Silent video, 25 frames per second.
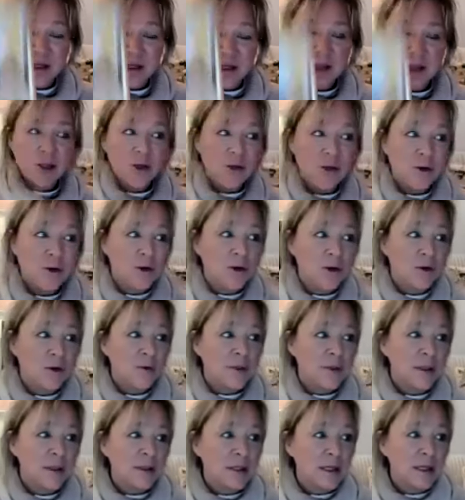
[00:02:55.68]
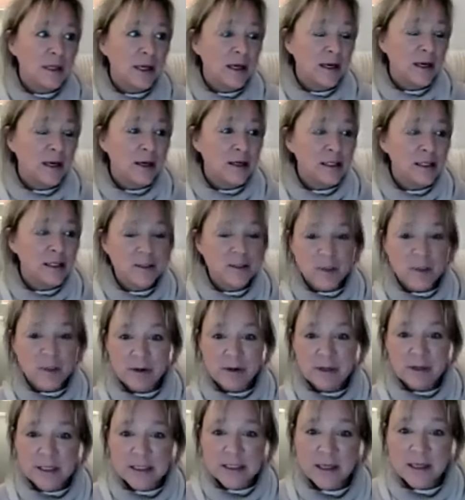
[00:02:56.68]
you, you know,
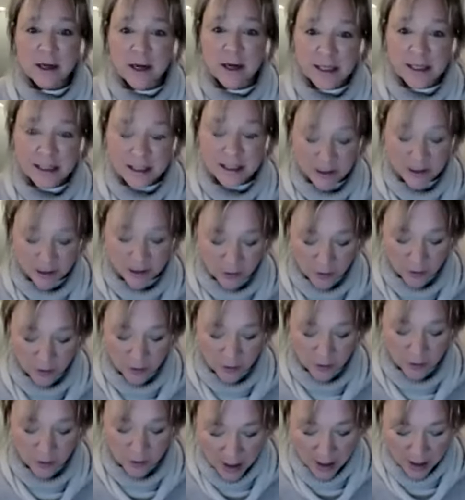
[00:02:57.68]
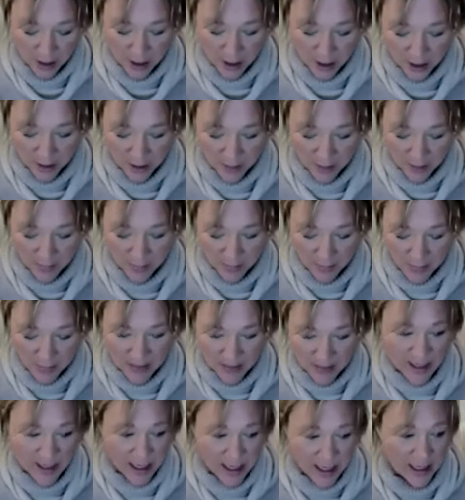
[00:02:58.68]
spirit is guiding you. Um,
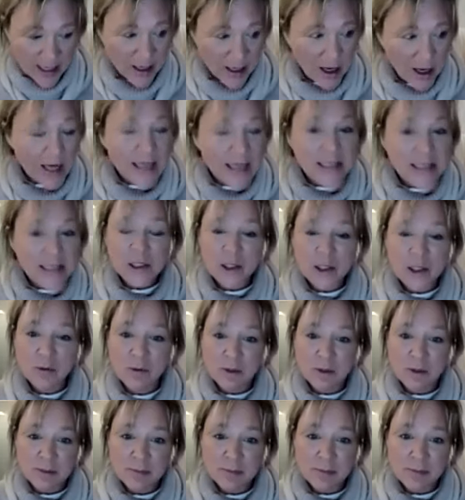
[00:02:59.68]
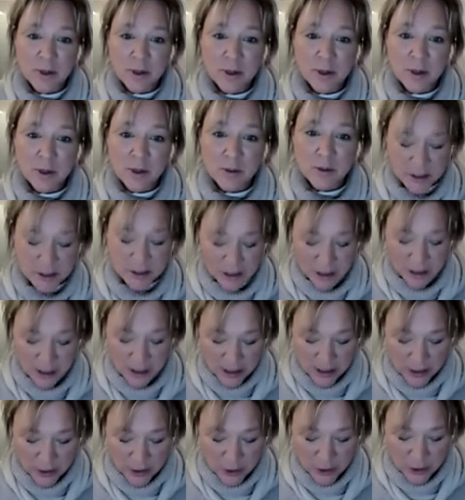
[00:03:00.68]
and they're guiding you at the moment
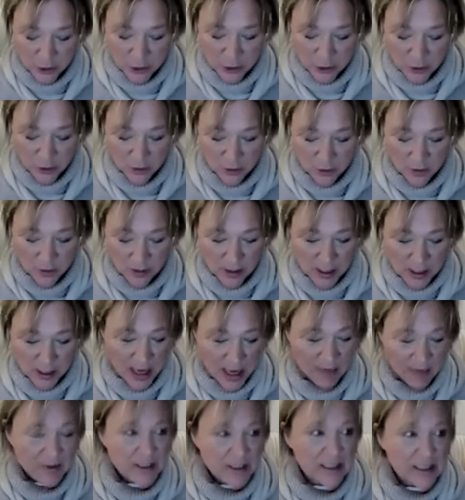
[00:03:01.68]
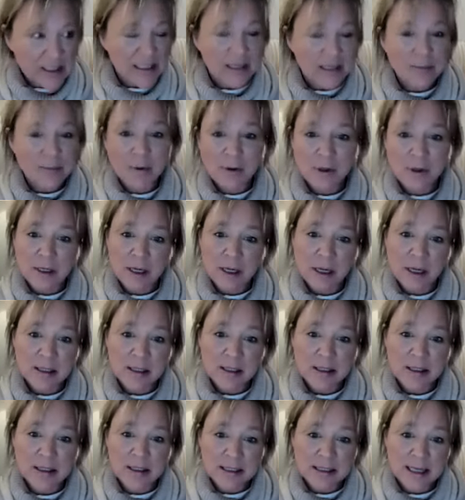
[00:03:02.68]
to have a deeper
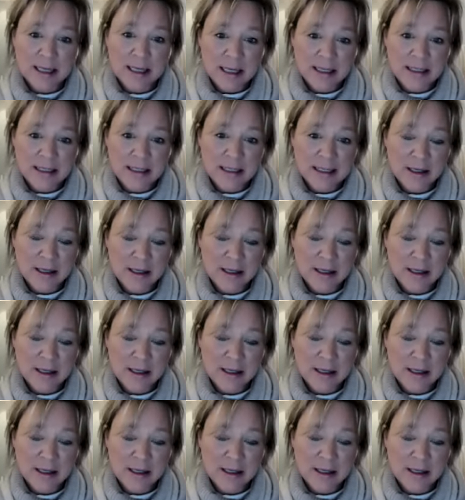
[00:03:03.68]
understanding